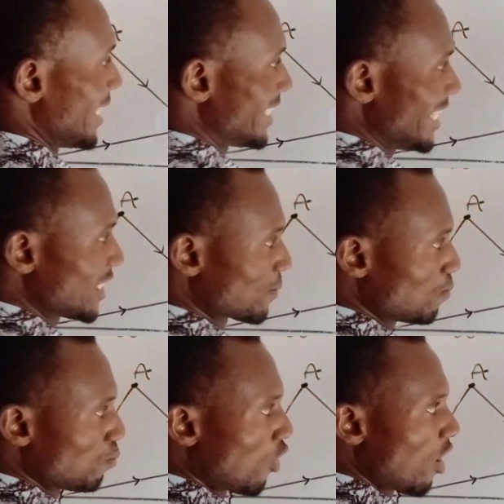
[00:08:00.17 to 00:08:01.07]
this
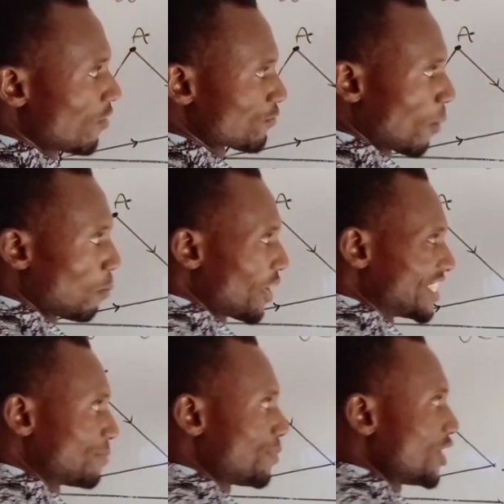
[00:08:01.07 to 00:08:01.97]
ball from
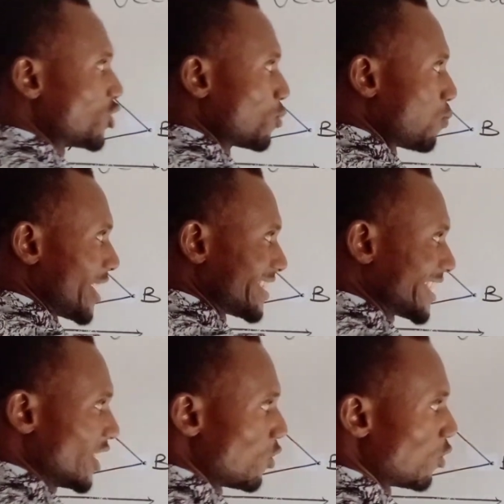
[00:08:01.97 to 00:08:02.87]
point P to point
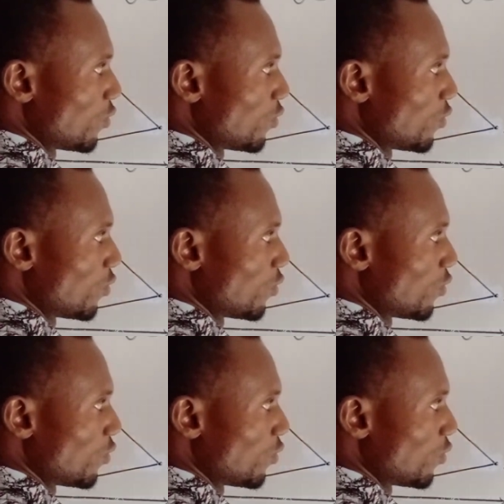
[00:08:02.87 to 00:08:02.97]
Q,